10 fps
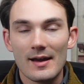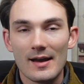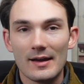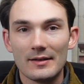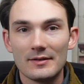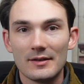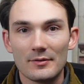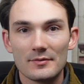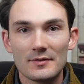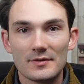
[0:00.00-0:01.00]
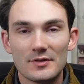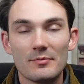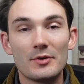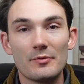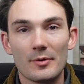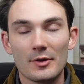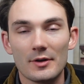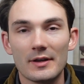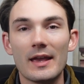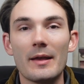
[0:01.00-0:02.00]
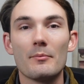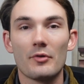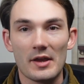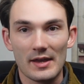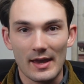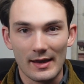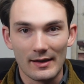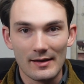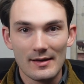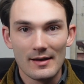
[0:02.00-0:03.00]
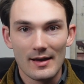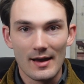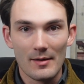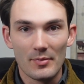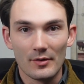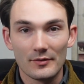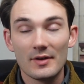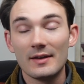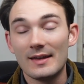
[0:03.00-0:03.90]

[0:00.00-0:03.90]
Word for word: uh, you know super duper game breaking uh, build.